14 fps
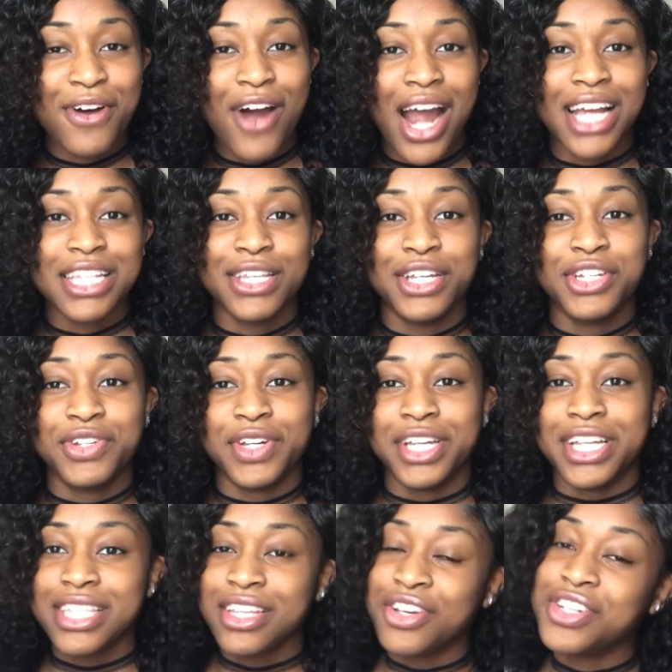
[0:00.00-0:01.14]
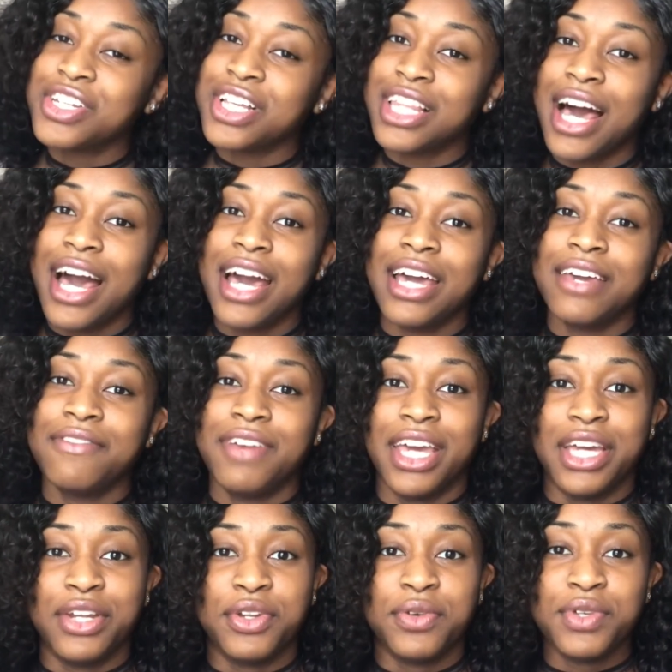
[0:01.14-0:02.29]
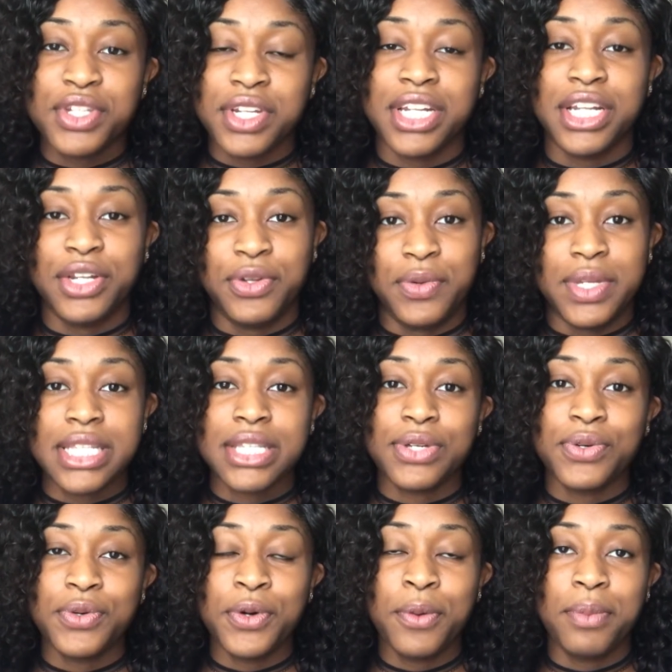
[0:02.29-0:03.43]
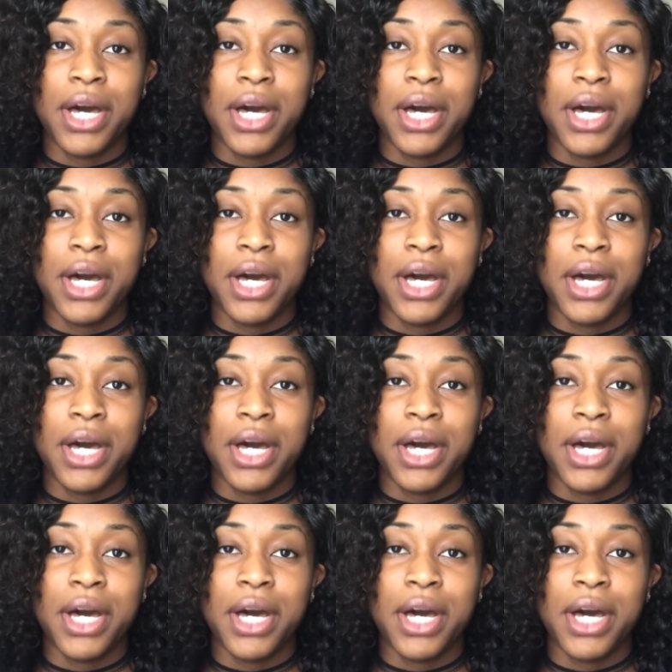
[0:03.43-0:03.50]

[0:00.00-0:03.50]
hard to enjoy your social life and do what you need to do in school,